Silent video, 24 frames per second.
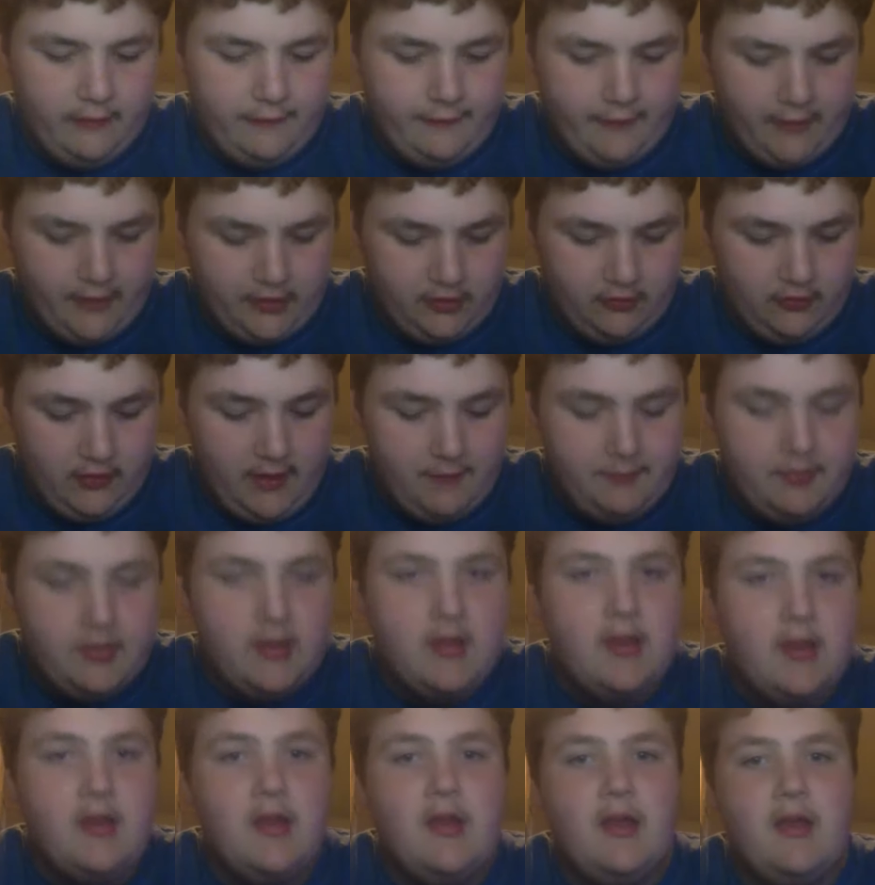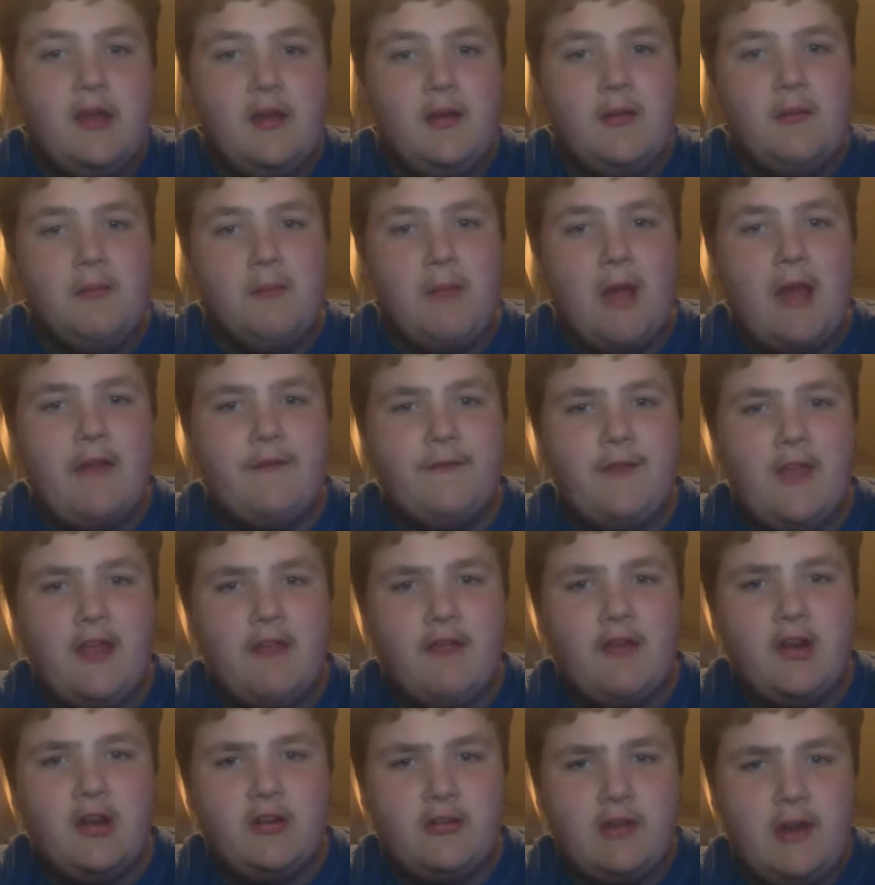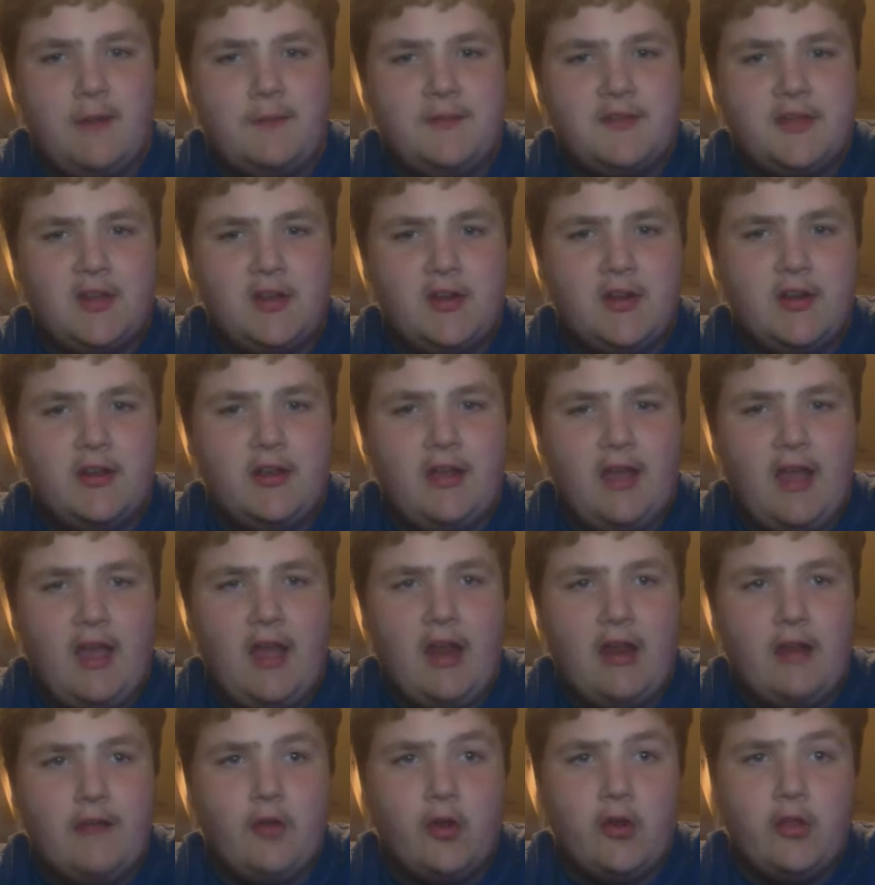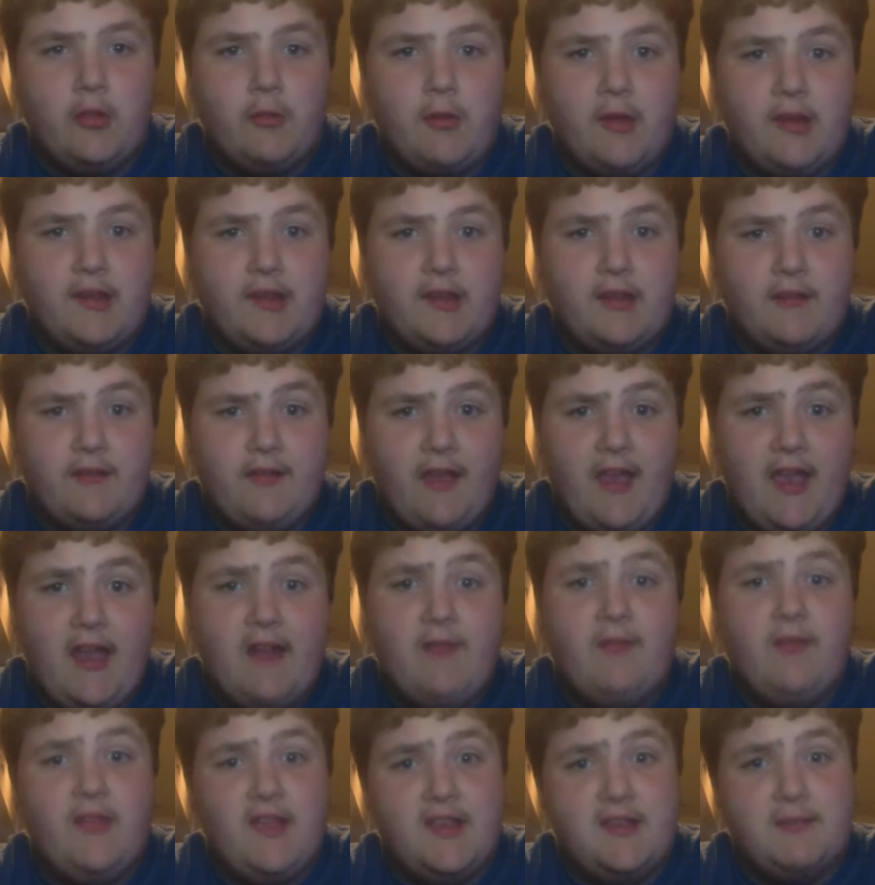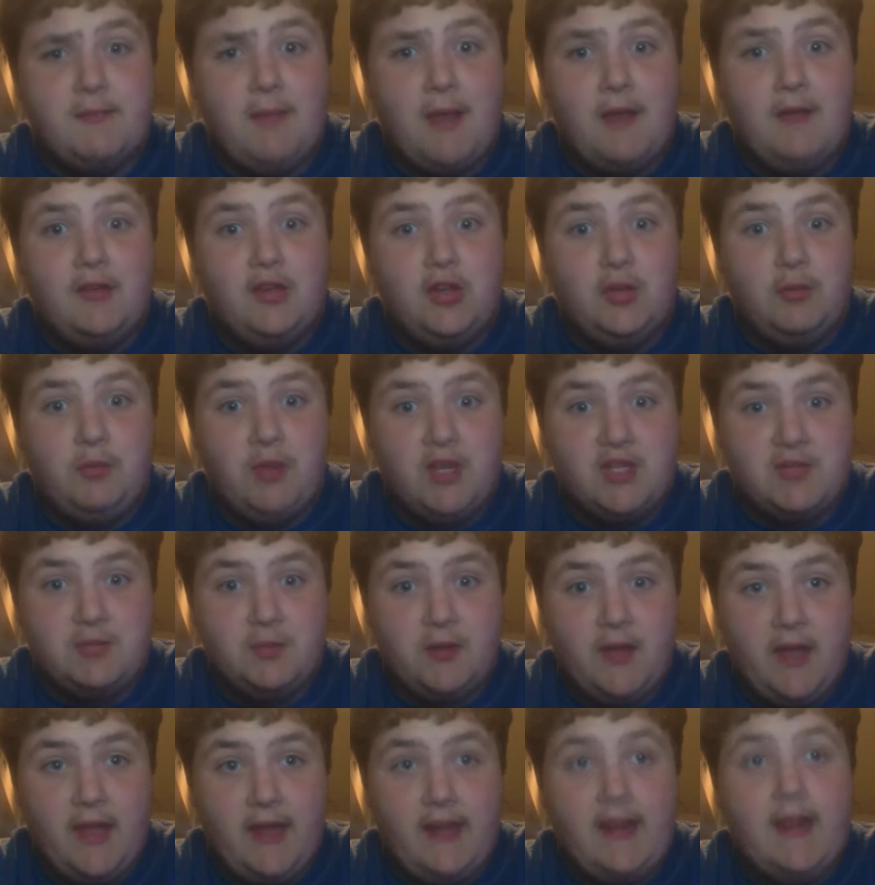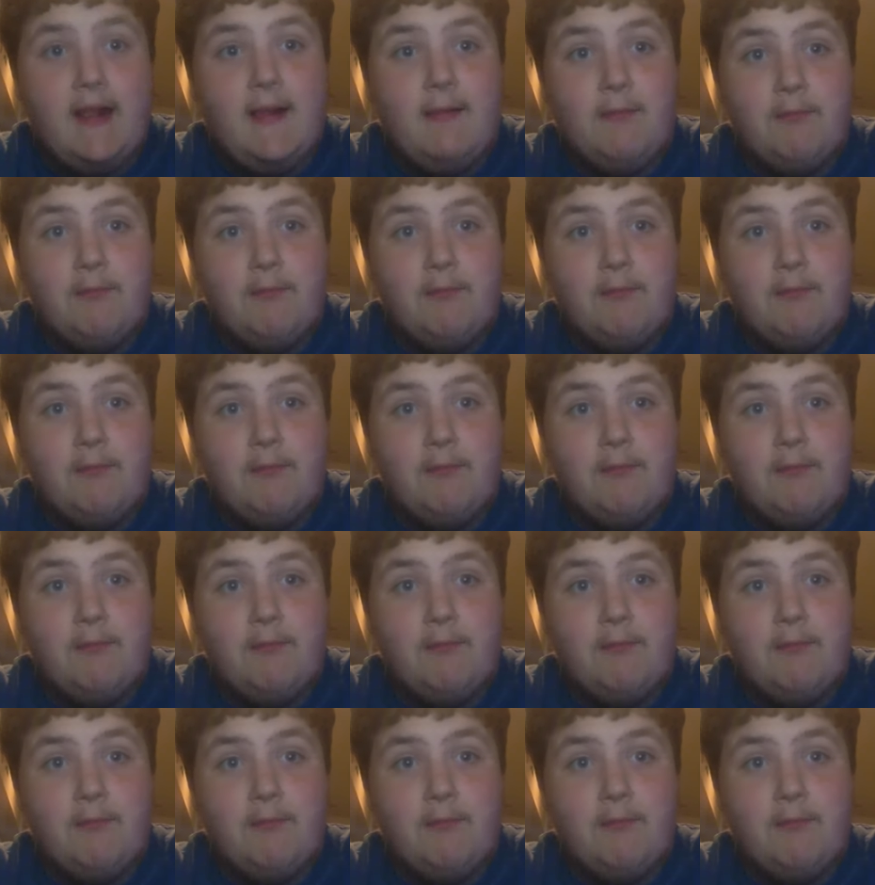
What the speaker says: Fanta Grape. My favorite grape soda out of all the ones I've had is Mountain Dew Pitch Black.